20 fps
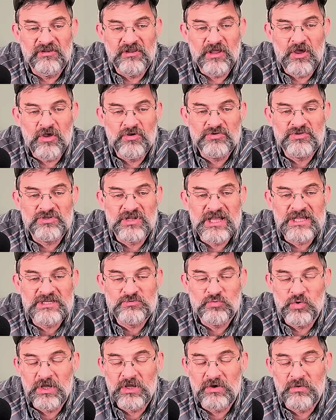in those.
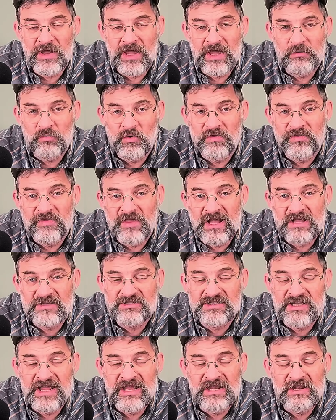Last week we had
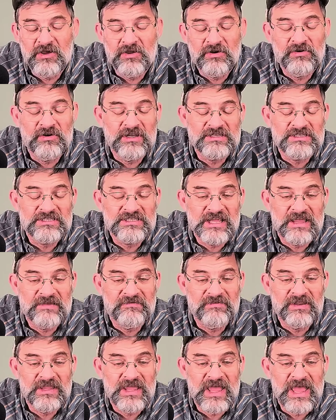
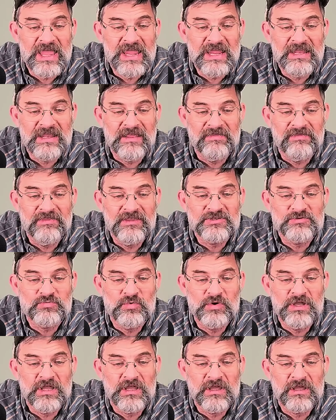1,878, and this
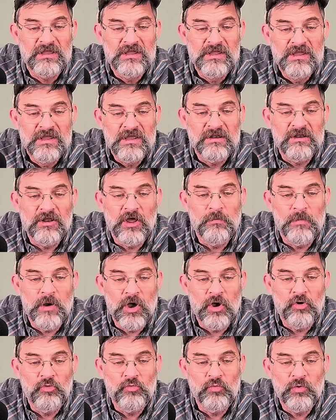week,
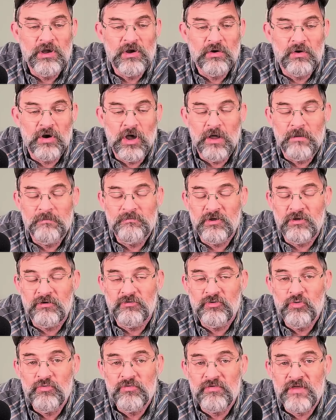NOBO, we are up to
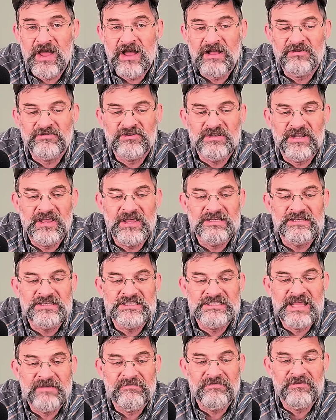
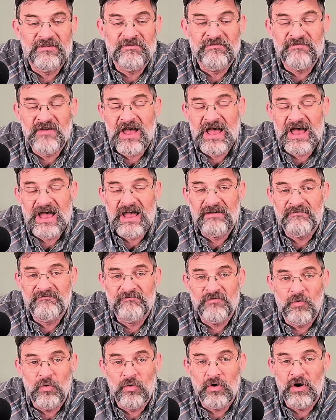2,075.
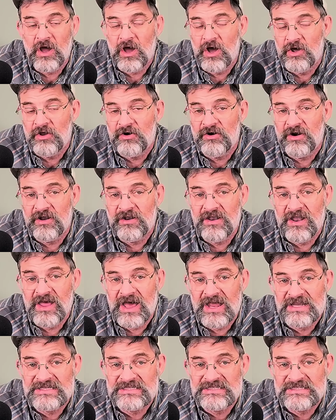For
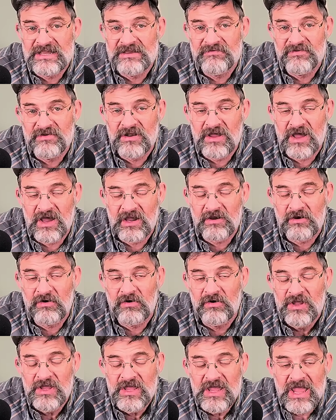197
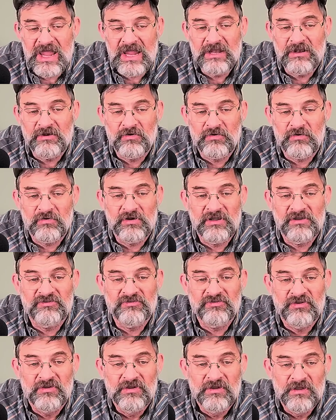hiker
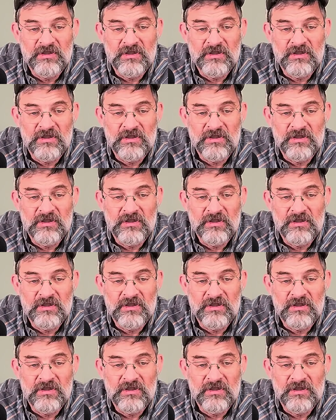increase